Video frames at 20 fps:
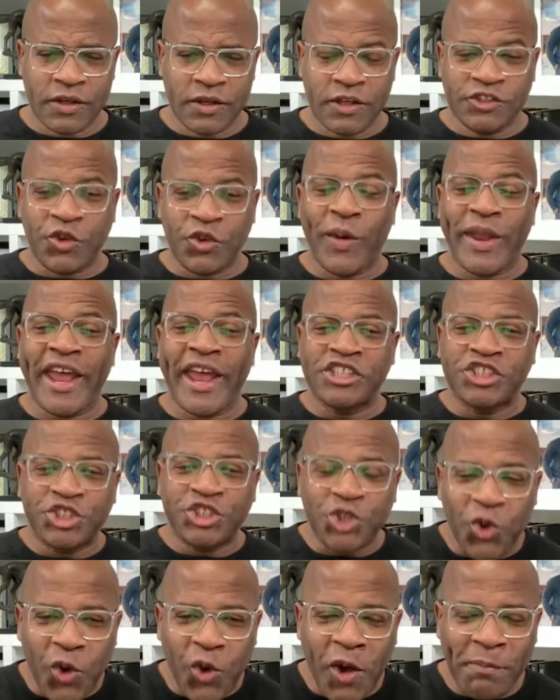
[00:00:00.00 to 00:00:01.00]
So when I
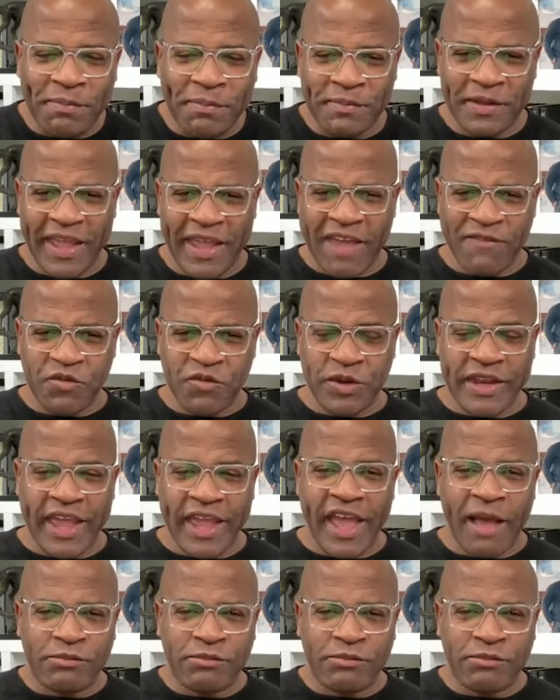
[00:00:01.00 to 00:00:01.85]
show up every day,